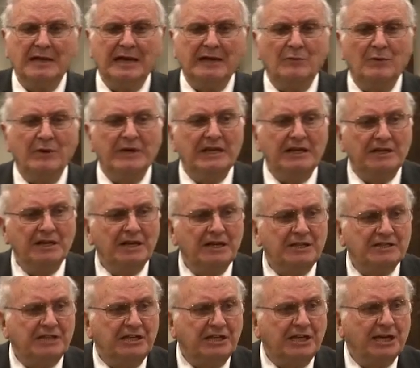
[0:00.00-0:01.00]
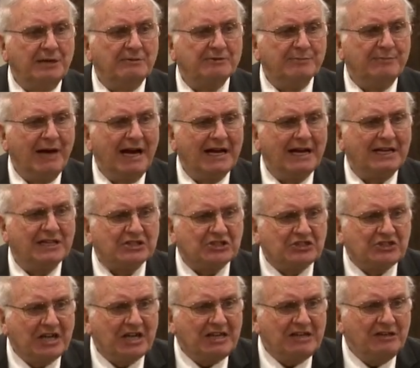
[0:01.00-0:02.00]
And when he does, he comes back as
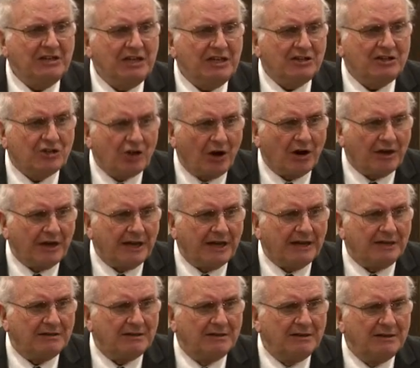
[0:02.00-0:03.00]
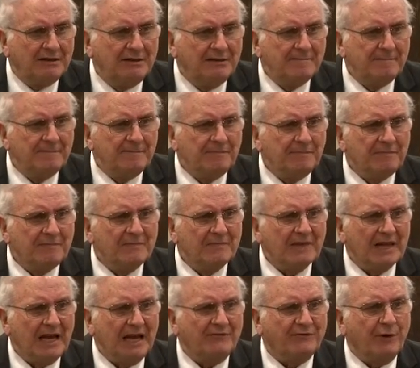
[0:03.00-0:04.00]
Satan incarnate.
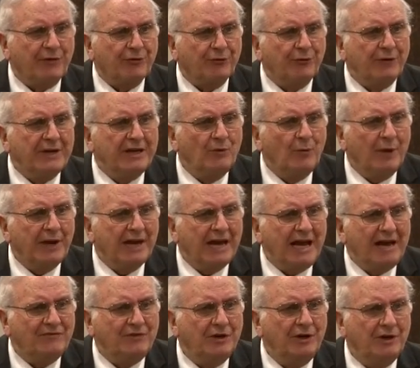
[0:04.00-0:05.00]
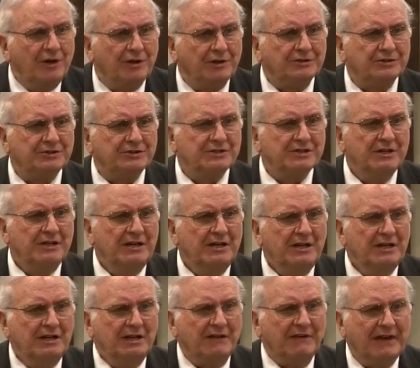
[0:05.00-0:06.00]
And for three and one half years,
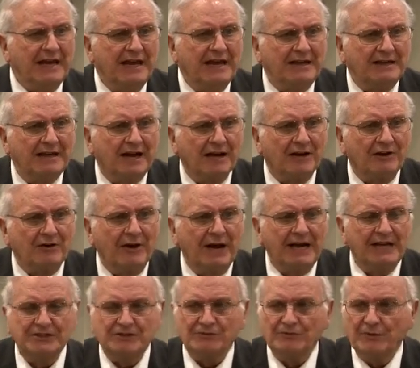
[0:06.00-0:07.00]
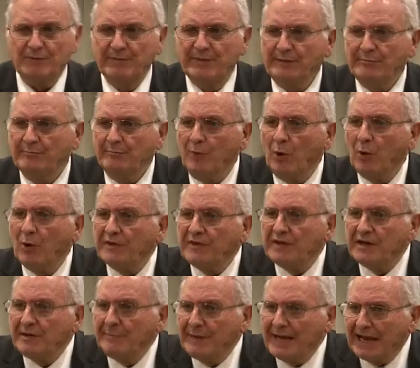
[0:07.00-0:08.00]
the Antichrist will be more
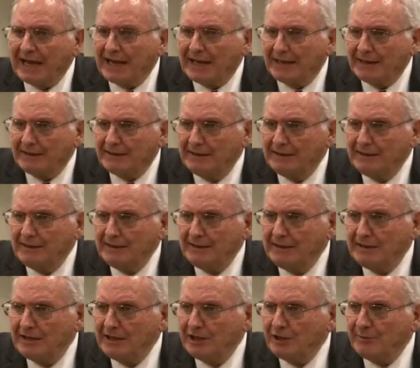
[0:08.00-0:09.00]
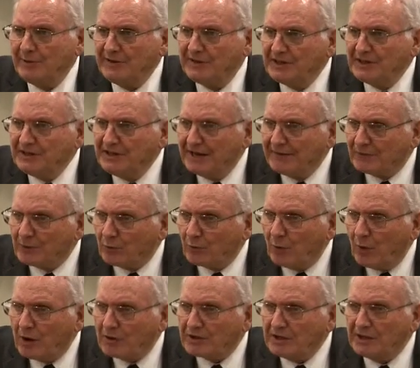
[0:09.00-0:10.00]
than a man. He'll be the devil
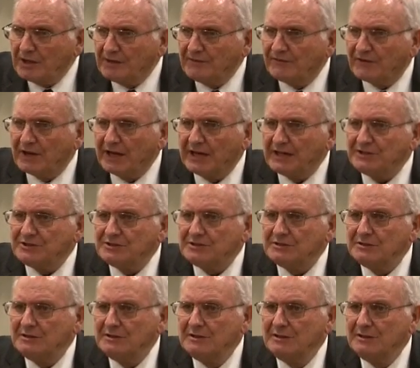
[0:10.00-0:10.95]
walking in flesh.